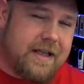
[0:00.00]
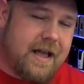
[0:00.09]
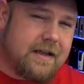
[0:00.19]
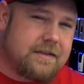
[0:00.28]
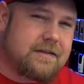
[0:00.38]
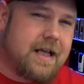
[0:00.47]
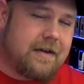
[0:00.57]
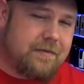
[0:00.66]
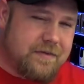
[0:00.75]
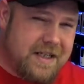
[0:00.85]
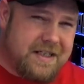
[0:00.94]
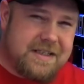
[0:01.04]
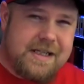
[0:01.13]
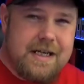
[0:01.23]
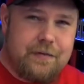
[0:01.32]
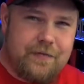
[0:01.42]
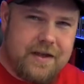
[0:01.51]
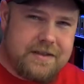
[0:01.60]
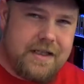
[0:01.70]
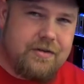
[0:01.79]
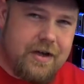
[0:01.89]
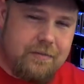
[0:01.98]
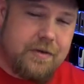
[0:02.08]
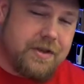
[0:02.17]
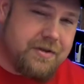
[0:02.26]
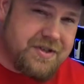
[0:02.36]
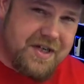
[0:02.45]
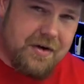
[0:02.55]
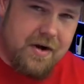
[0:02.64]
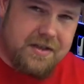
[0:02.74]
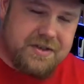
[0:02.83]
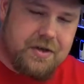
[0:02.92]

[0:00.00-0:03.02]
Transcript: that nicotine fix that you get with your cigarettes.